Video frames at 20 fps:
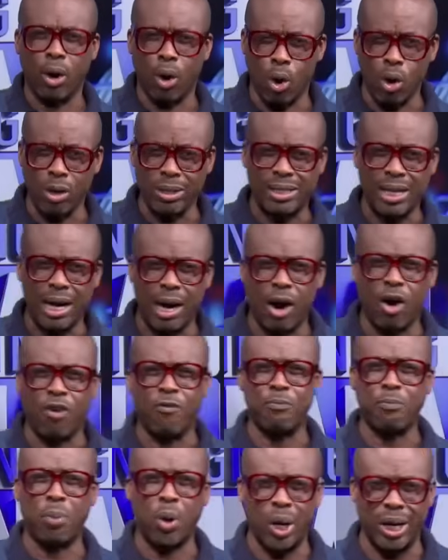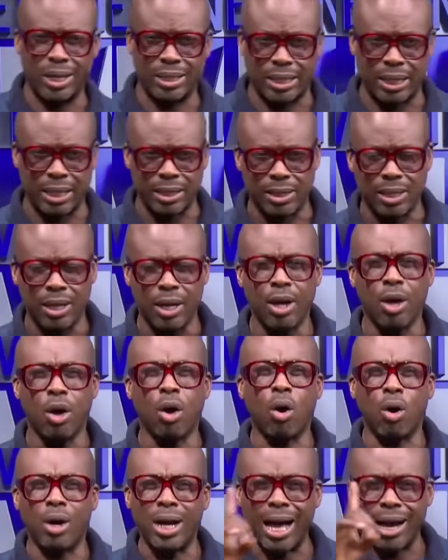altar of politics
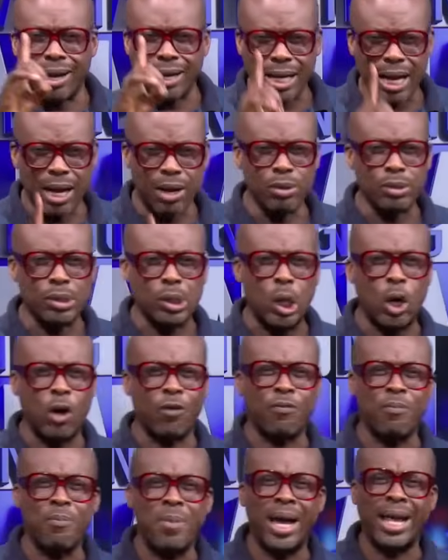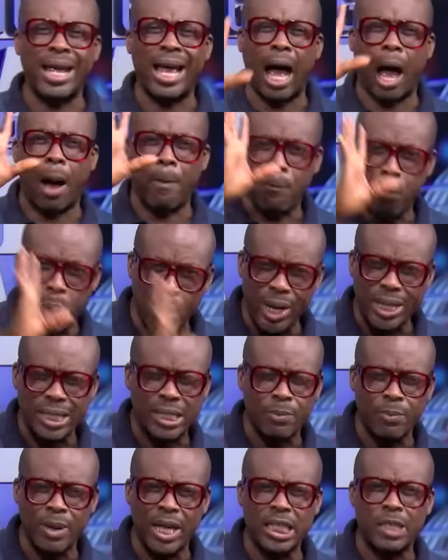on account of my
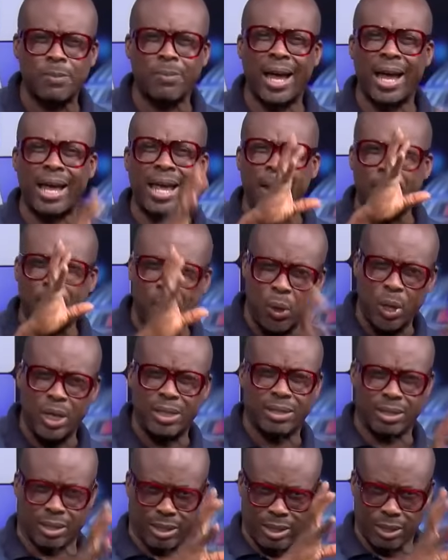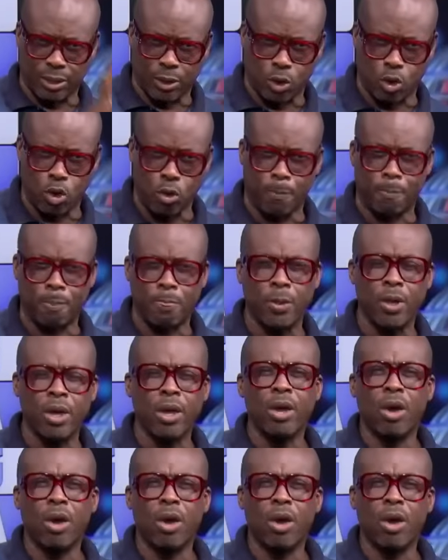appointment by a political group,